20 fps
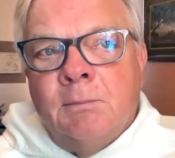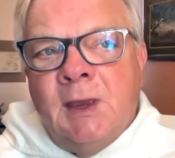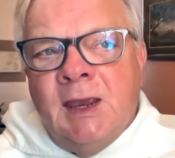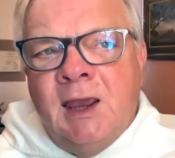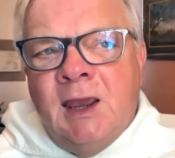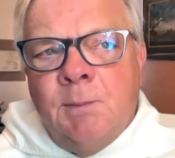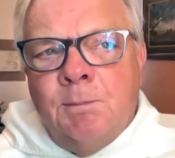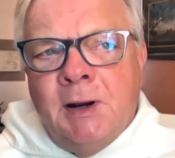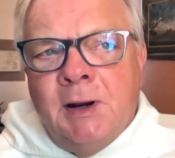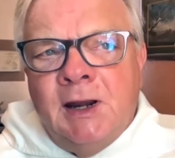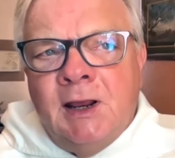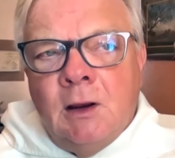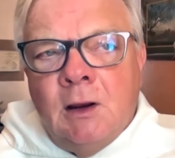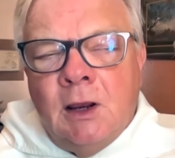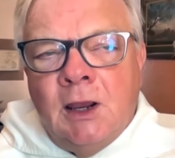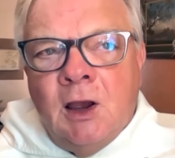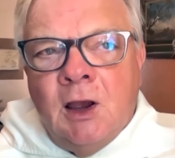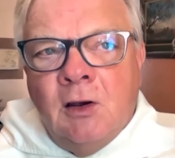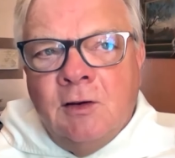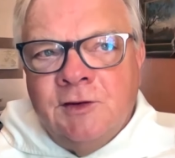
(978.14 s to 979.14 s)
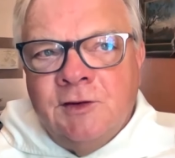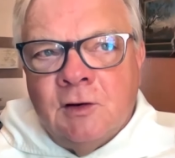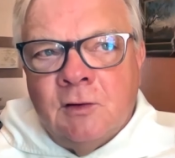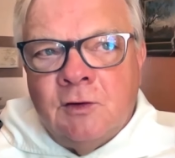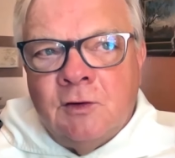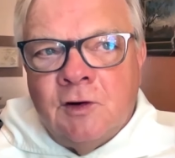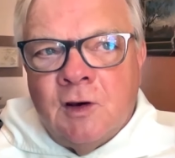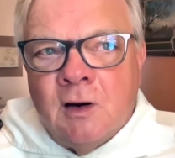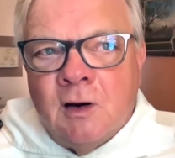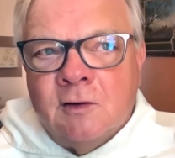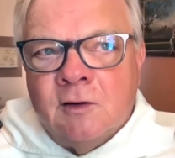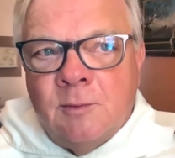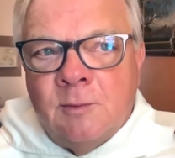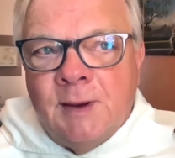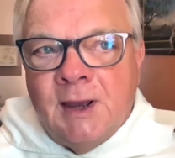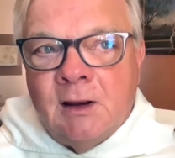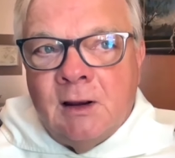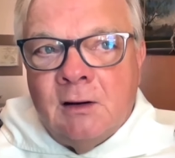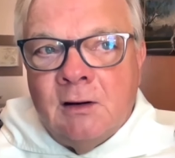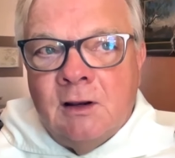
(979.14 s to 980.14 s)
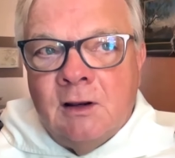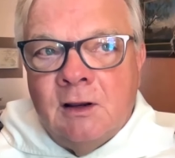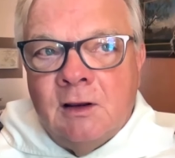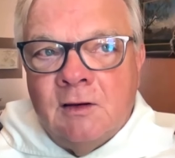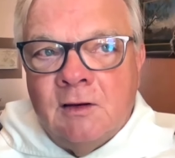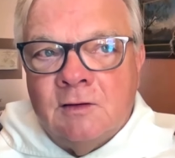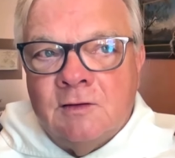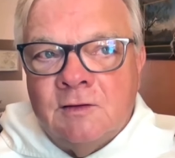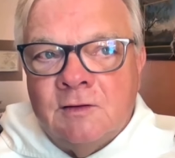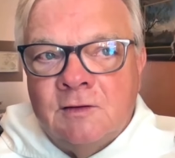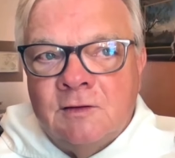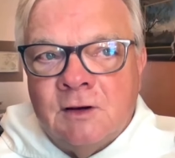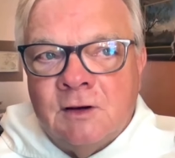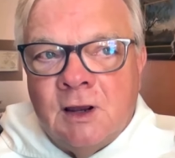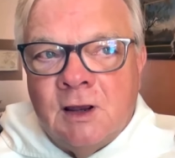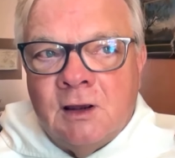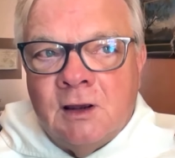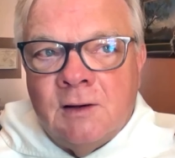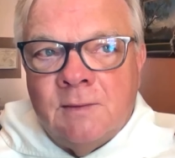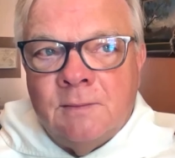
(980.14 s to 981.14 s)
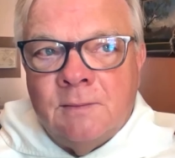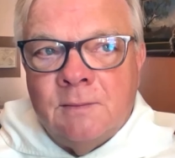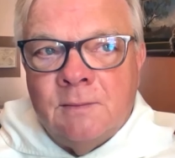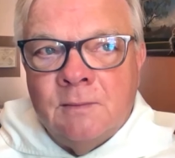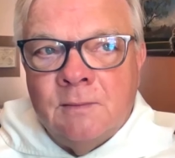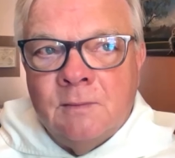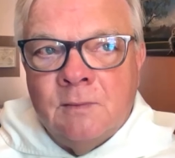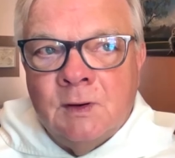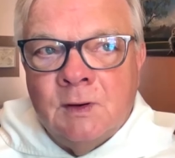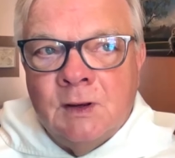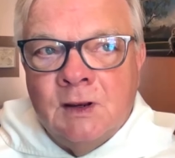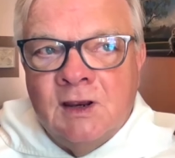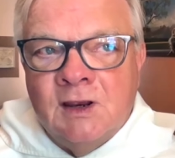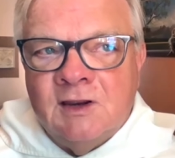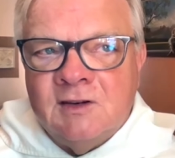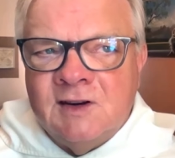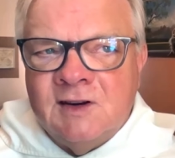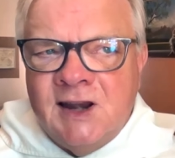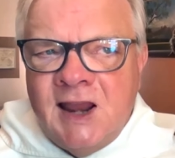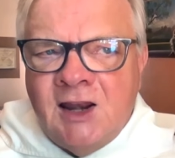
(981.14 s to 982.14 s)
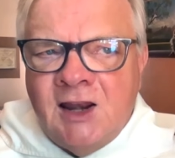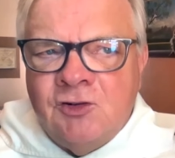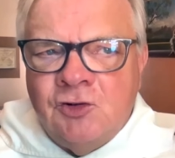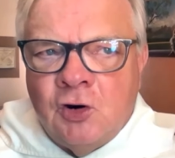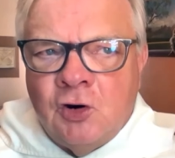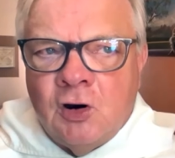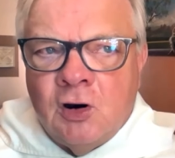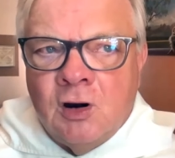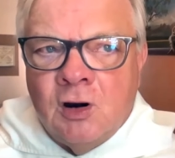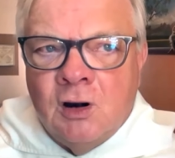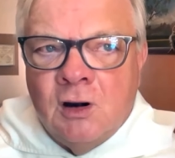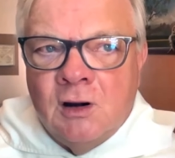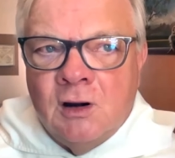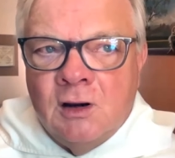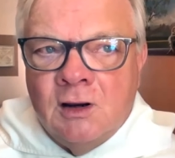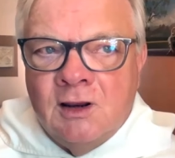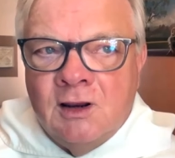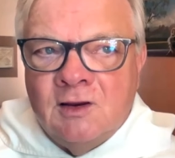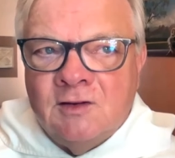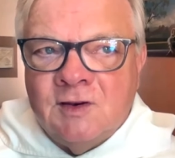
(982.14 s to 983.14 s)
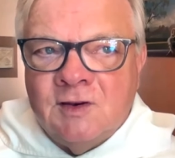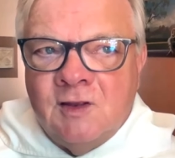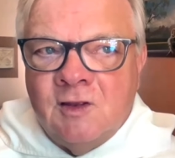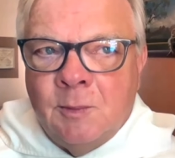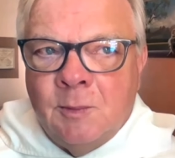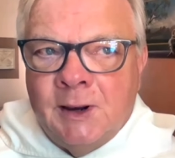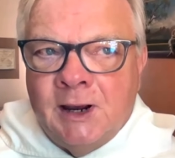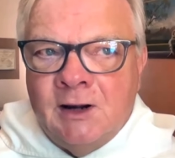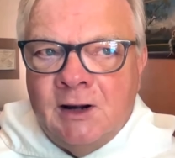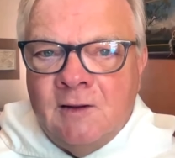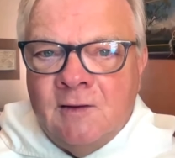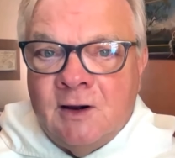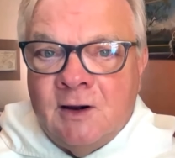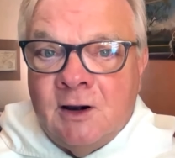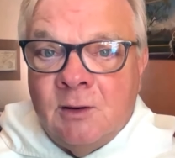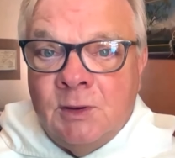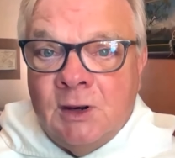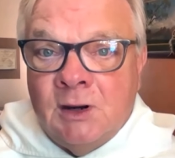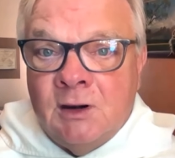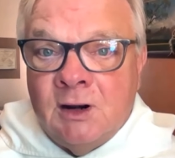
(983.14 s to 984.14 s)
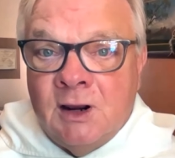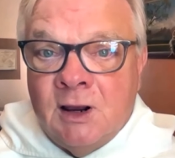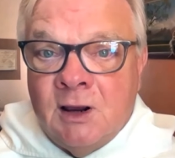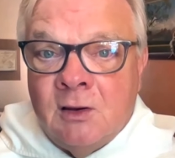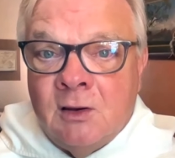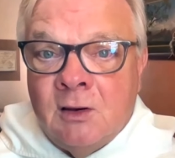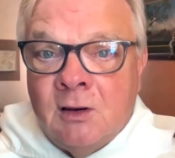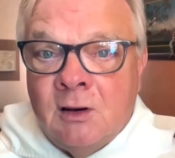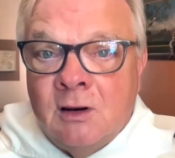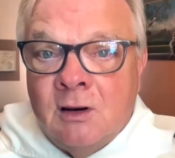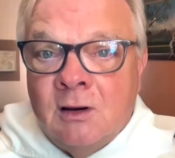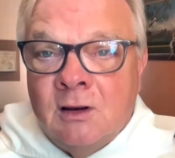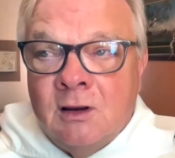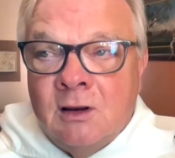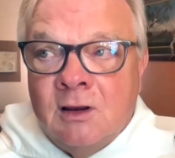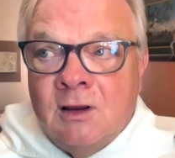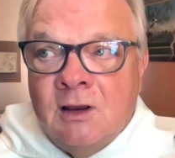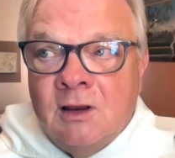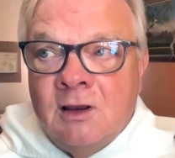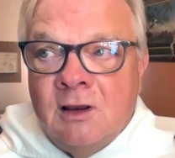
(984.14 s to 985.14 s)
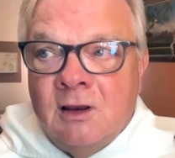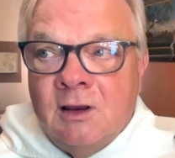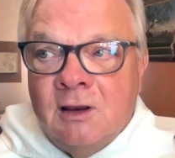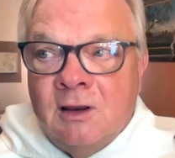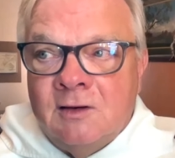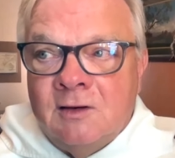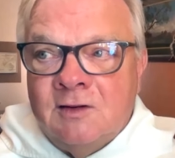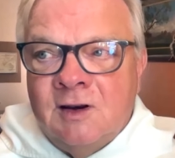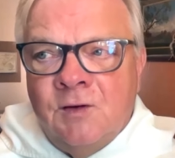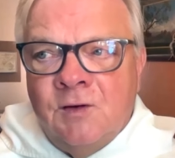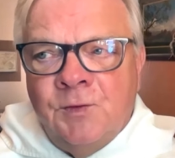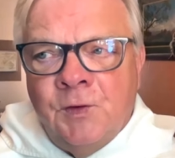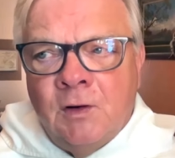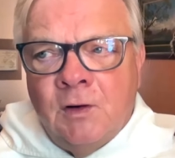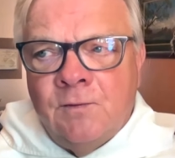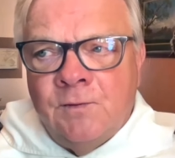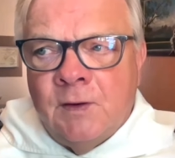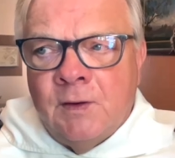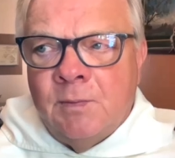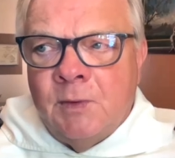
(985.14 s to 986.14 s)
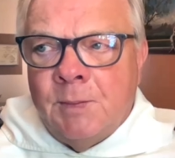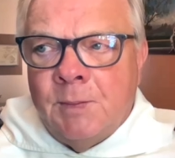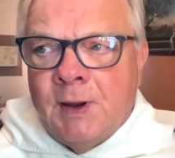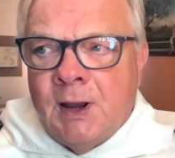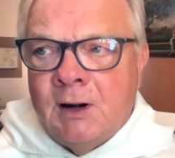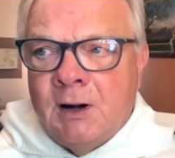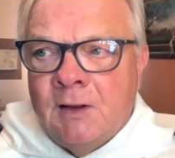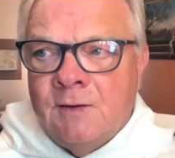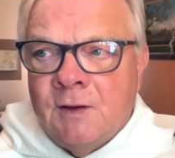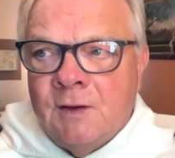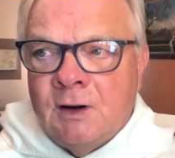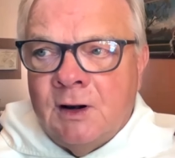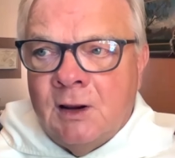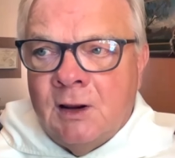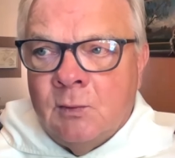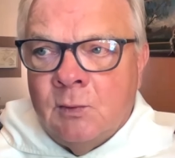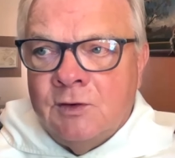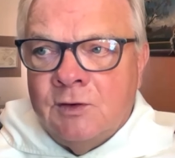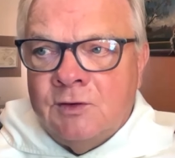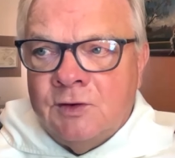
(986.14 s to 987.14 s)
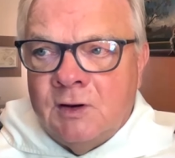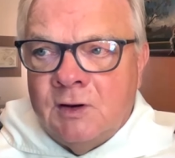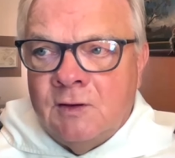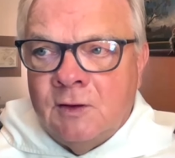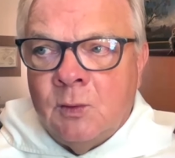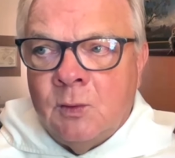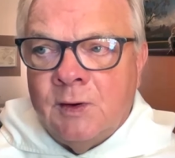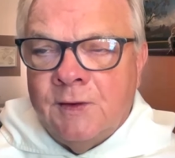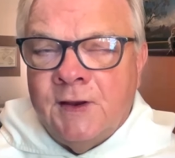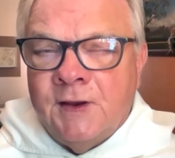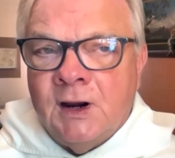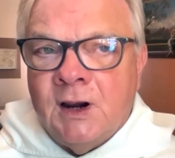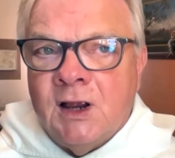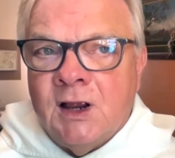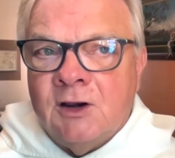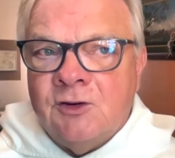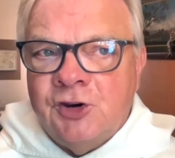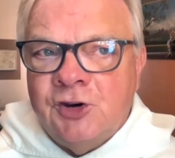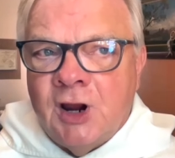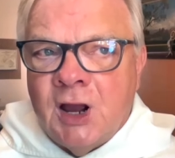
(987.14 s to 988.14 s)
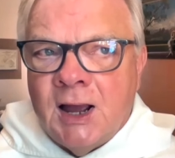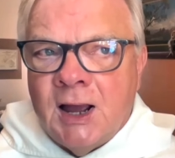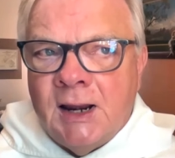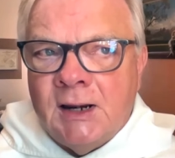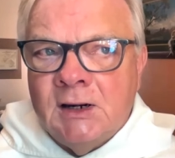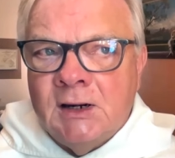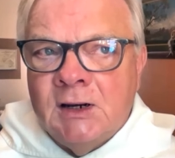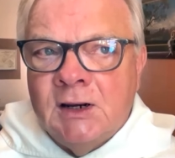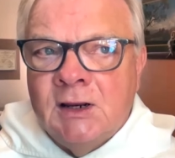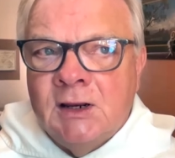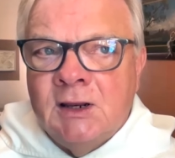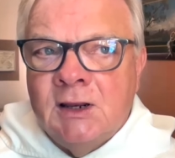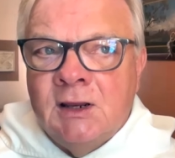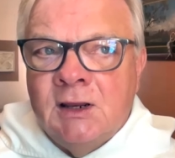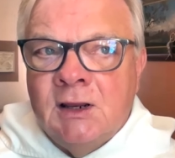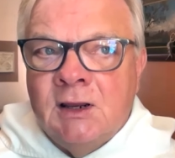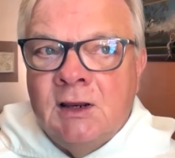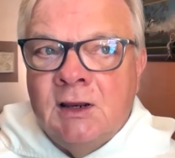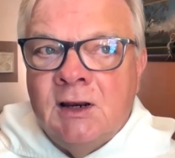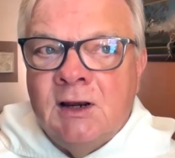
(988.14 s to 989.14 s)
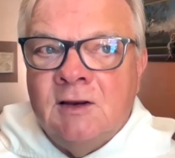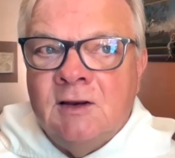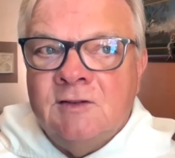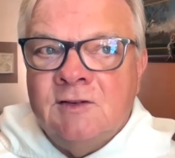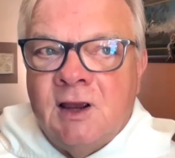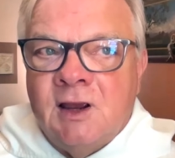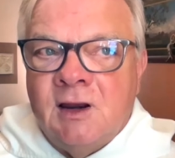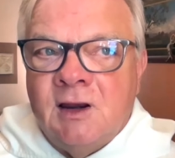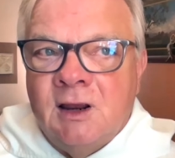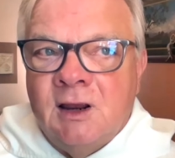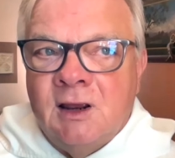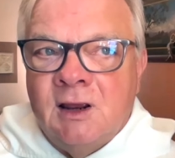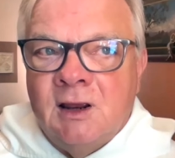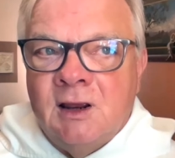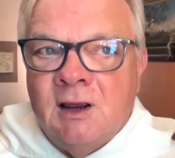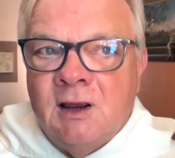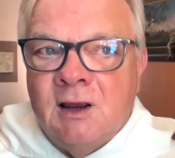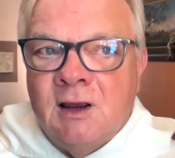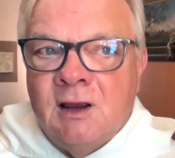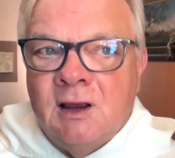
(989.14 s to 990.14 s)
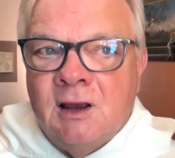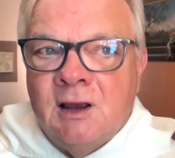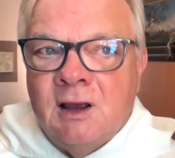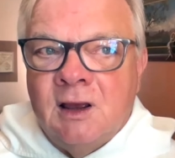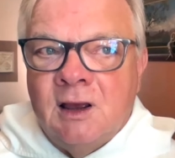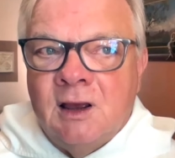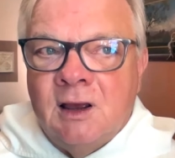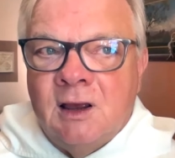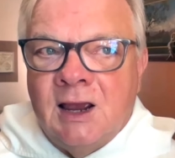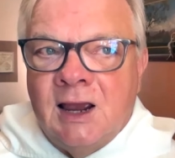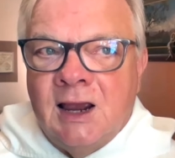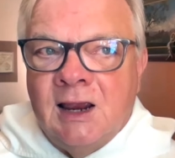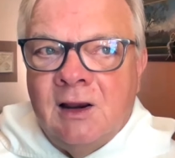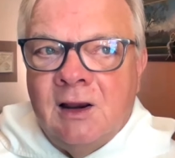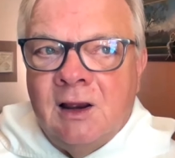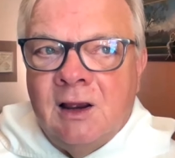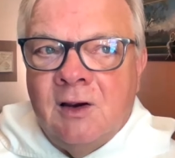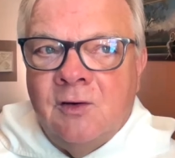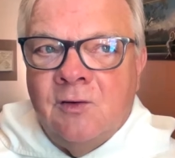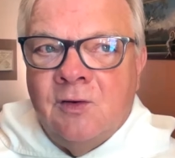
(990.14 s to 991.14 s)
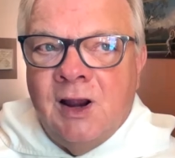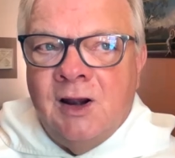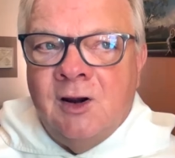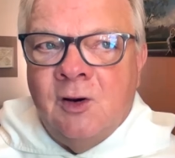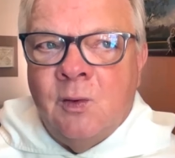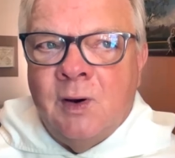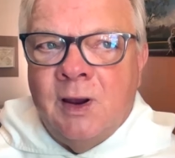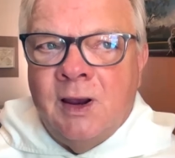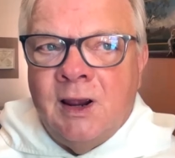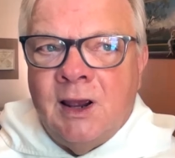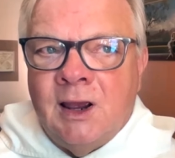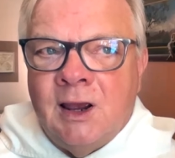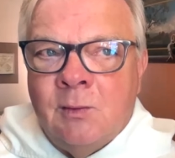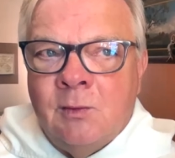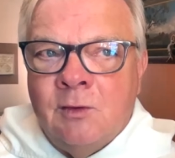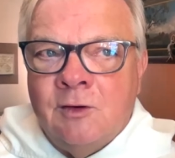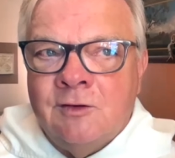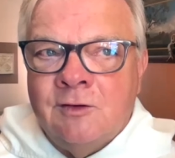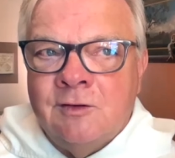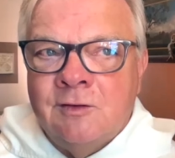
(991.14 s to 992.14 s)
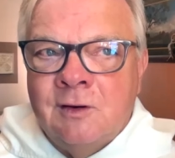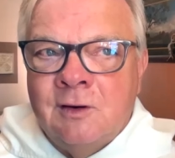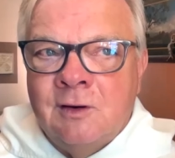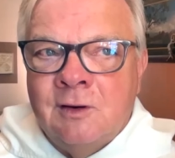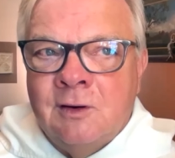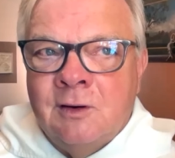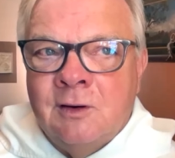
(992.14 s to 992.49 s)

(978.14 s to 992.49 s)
He also talked about his nature. He said, the body that I'm in now is different from the body that I was in, the one that got shot. And he said, I right away I was